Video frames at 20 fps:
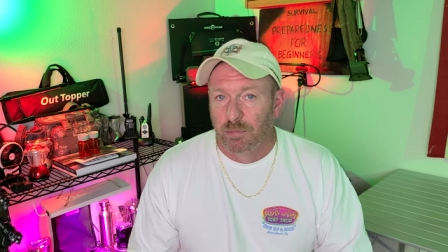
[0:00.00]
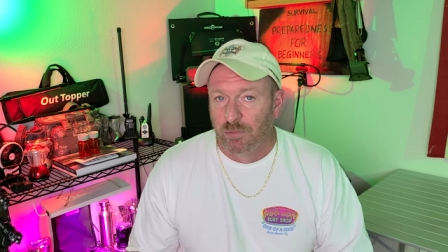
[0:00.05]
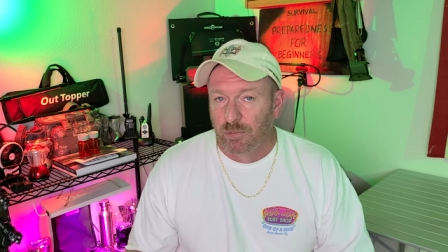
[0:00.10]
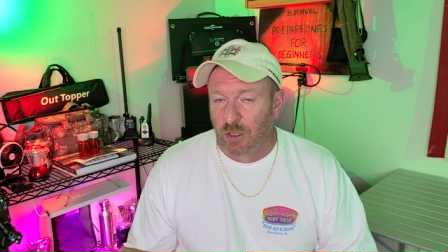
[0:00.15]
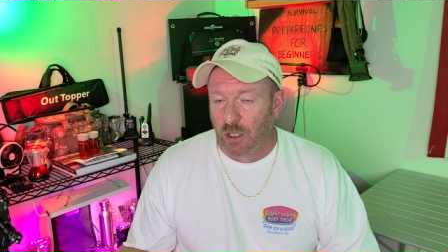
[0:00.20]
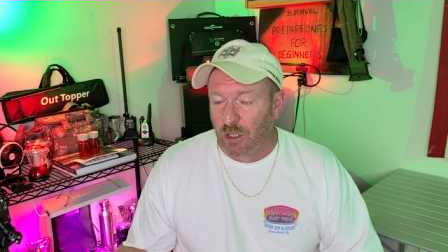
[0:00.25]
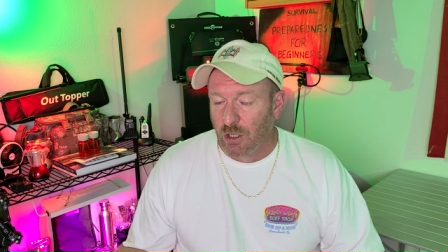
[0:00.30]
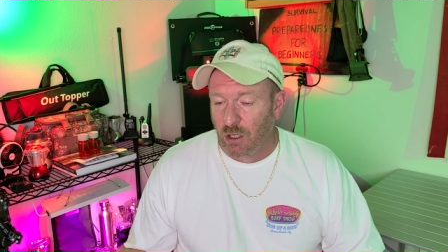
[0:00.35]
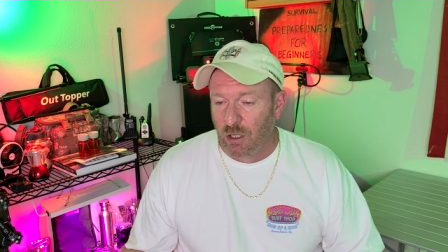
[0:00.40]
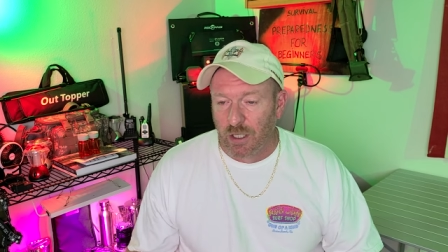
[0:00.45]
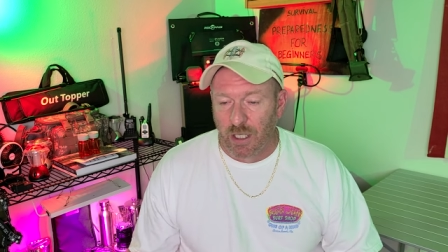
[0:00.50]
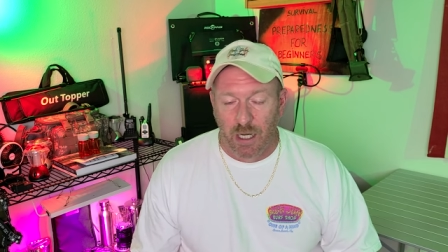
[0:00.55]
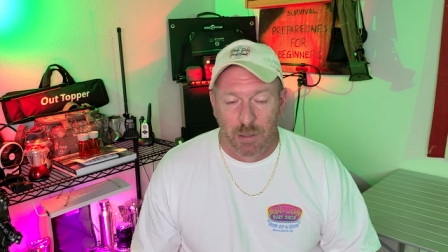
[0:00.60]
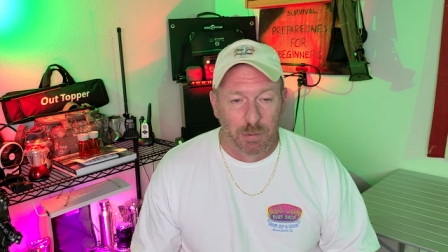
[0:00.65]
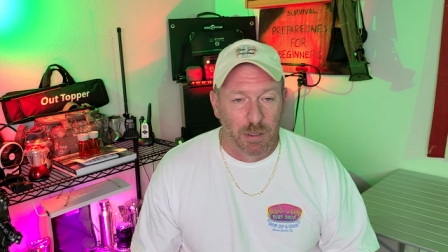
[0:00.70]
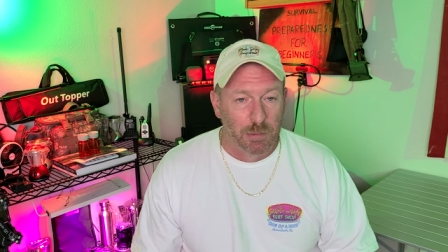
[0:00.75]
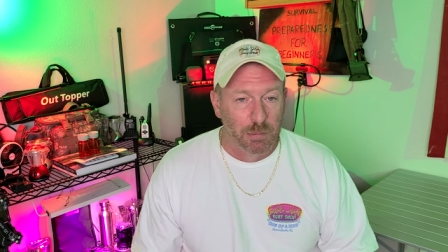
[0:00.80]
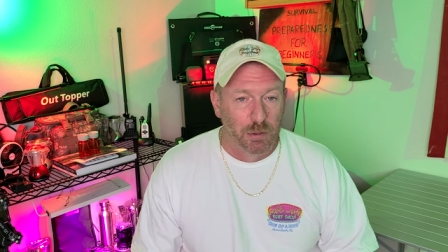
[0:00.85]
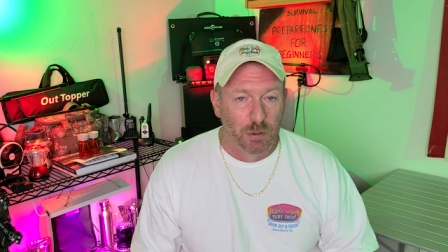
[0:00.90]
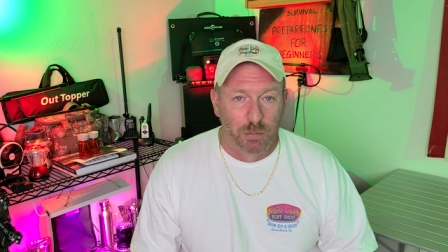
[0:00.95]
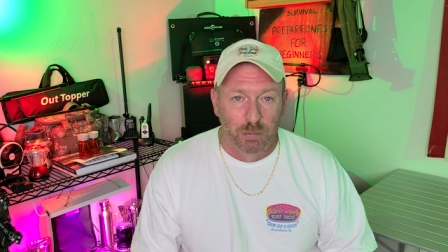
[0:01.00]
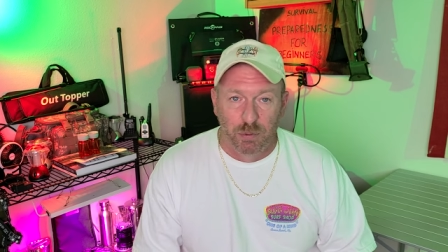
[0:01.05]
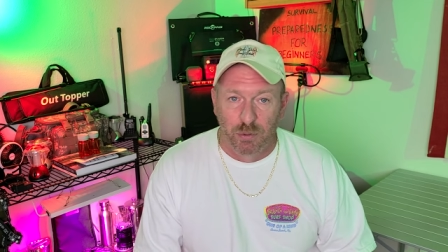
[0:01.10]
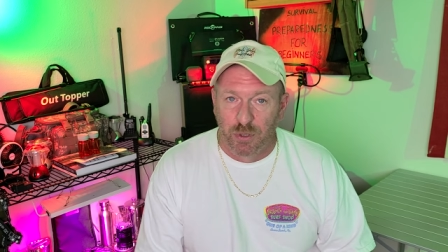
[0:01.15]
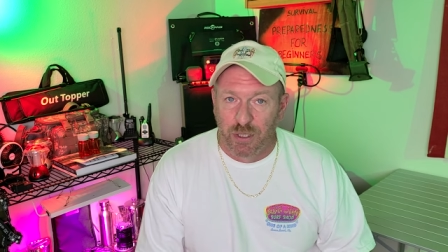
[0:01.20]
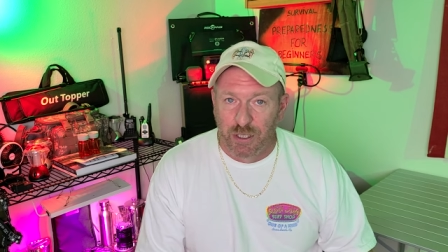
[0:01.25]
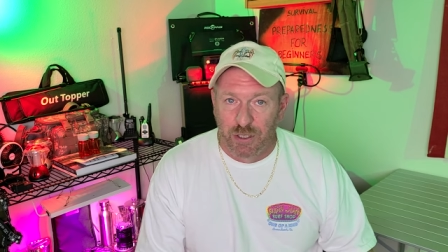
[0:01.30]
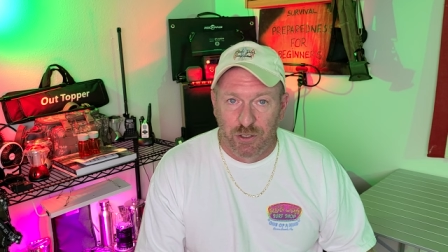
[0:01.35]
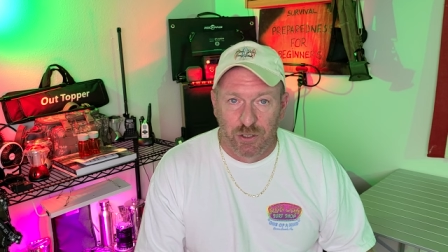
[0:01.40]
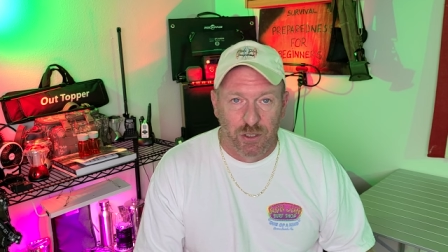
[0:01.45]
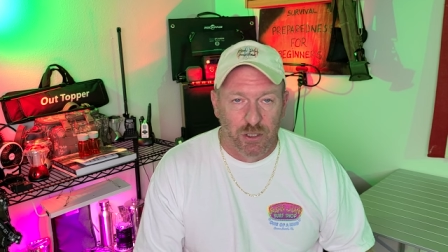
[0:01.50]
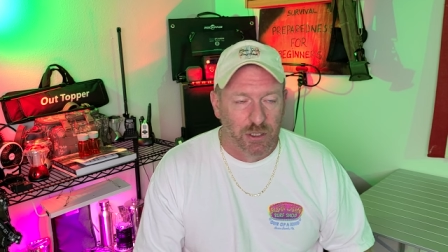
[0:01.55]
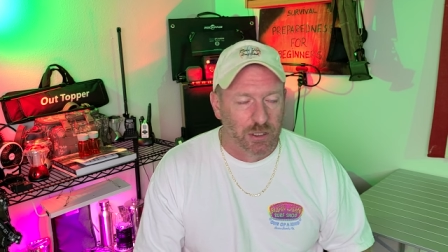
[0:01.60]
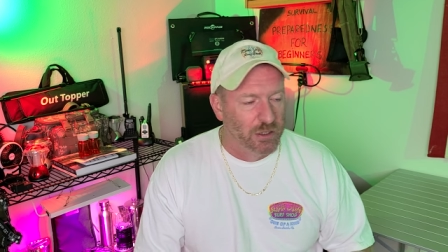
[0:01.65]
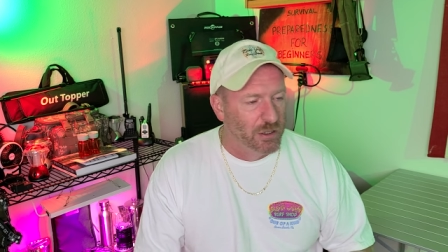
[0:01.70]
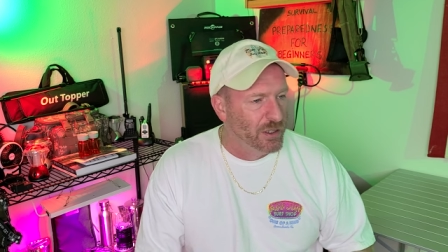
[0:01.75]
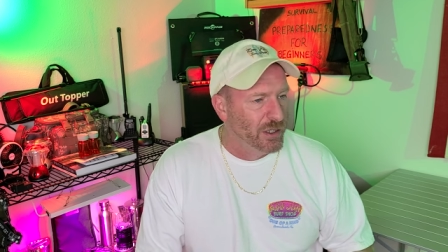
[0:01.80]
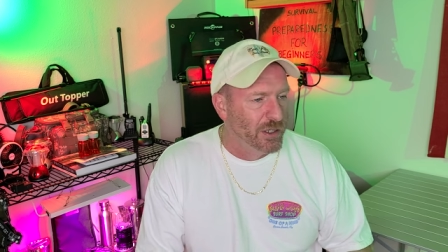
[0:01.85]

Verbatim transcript: You know, a lot of people pre-cook, you know,